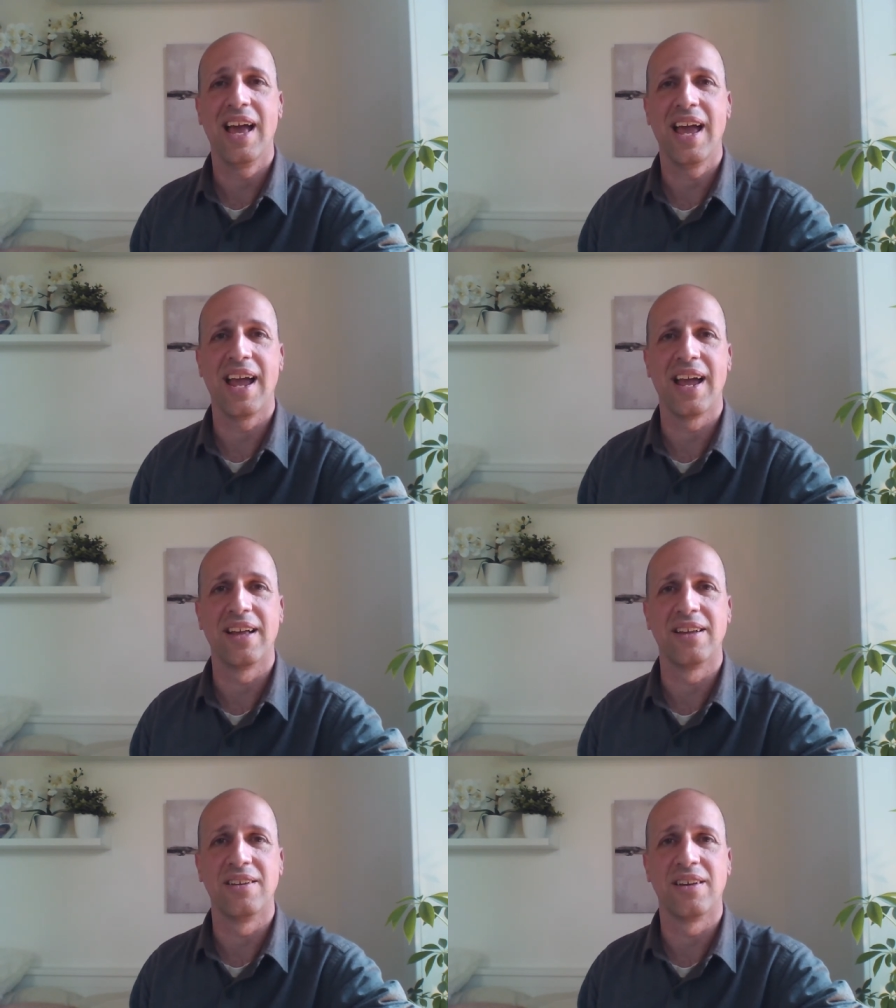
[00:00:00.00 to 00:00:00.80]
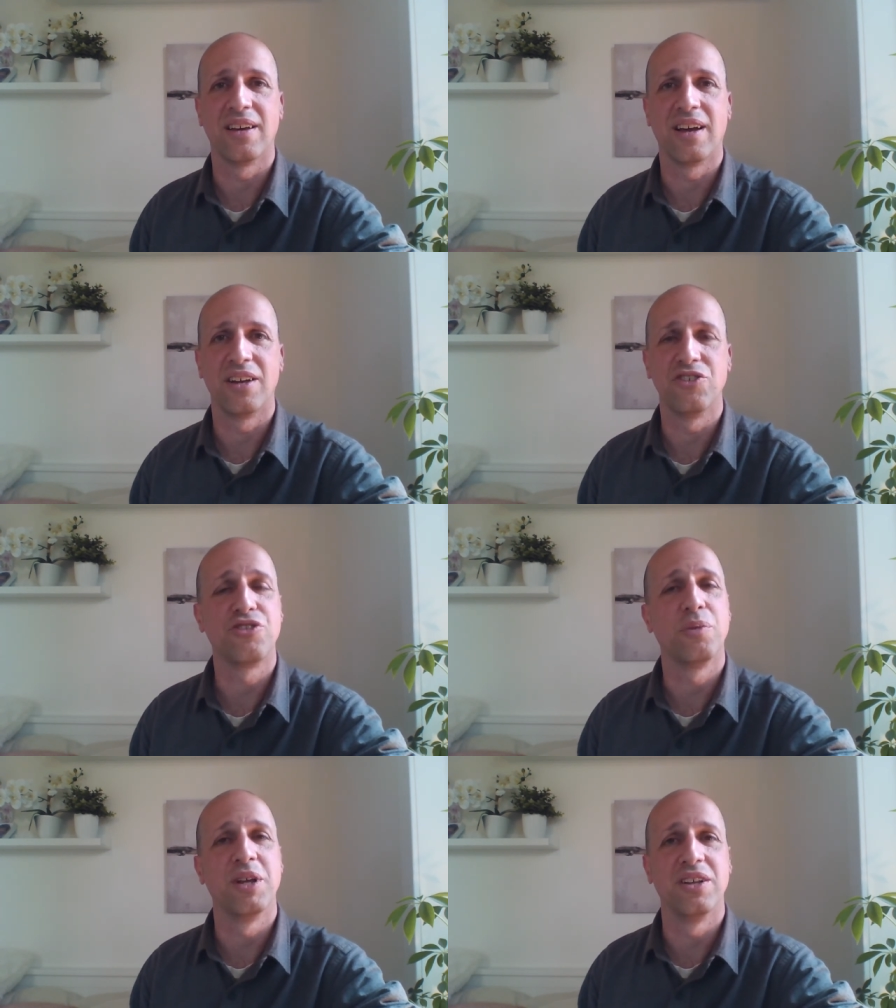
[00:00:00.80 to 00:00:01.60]
and uh, a
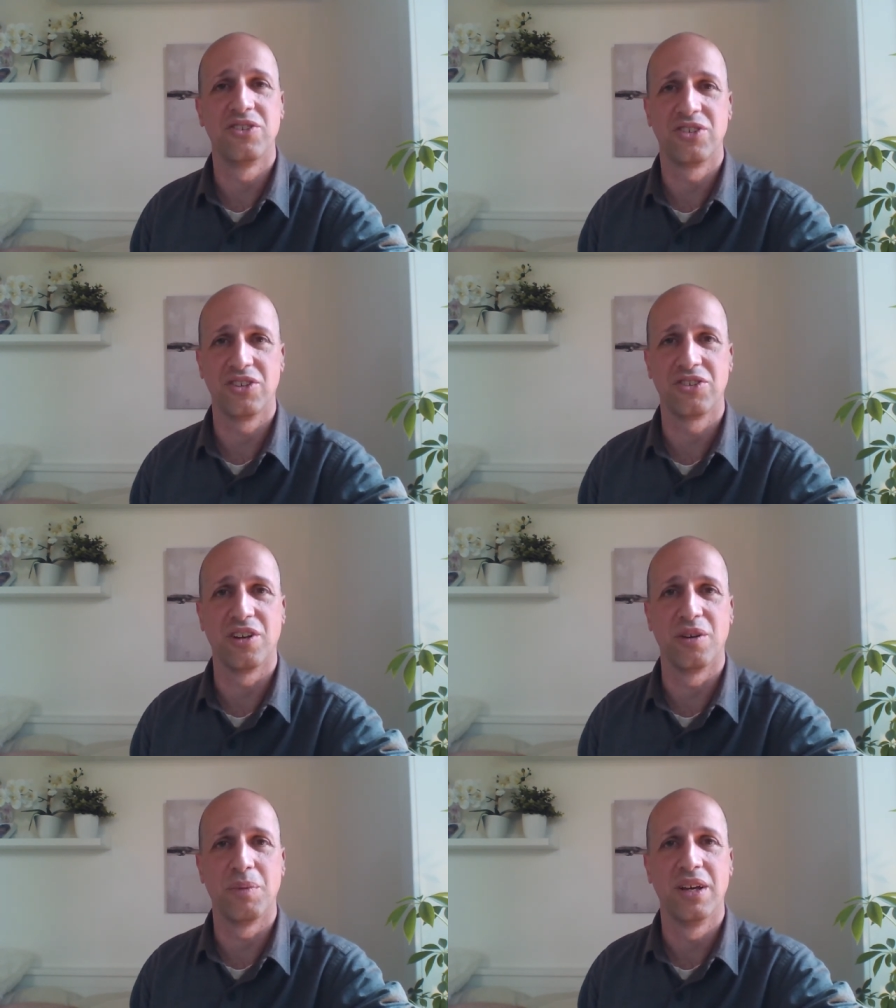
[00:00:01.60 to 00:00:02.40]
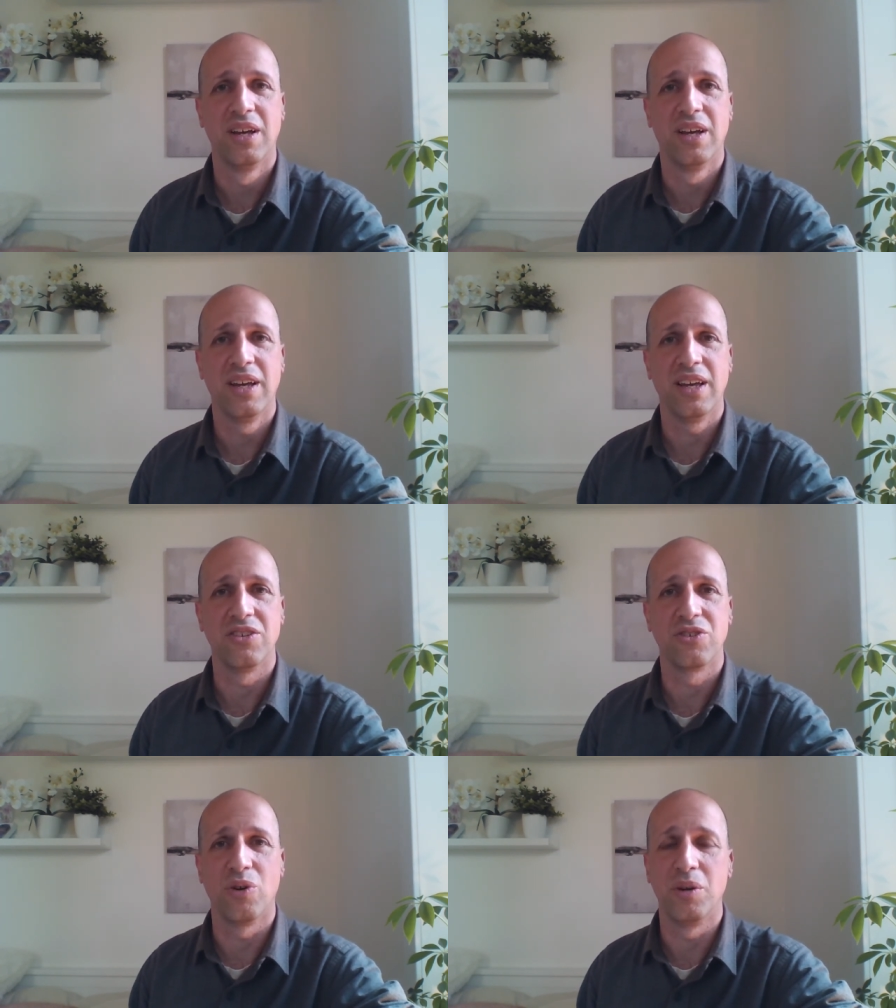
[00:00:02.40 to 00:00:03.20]
distributed system
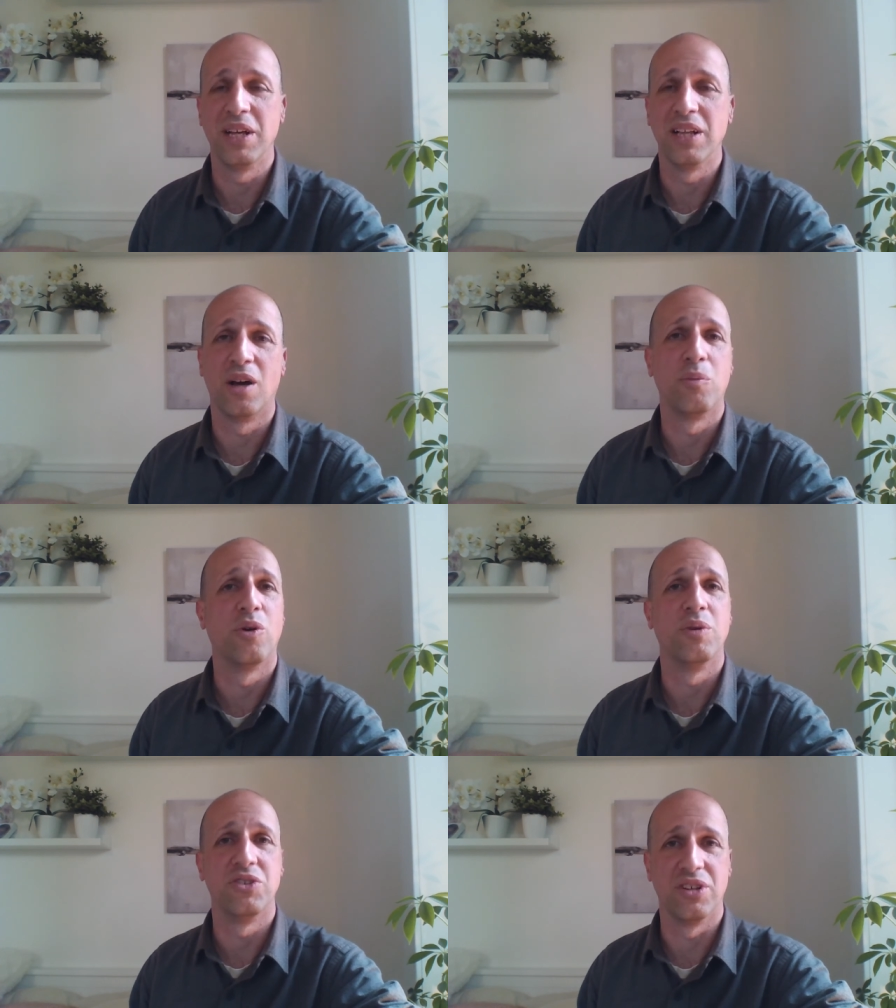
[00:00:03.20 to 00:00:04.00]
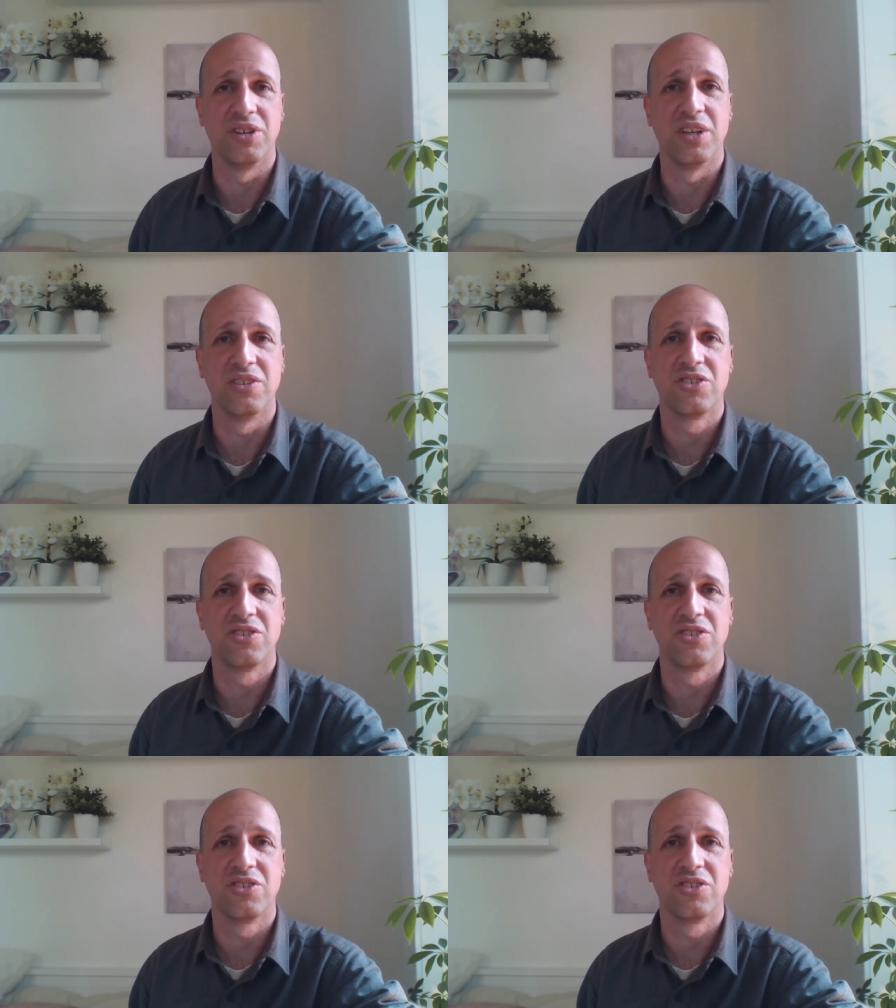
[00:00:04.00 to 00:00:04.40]
is going to be a lot more resilient.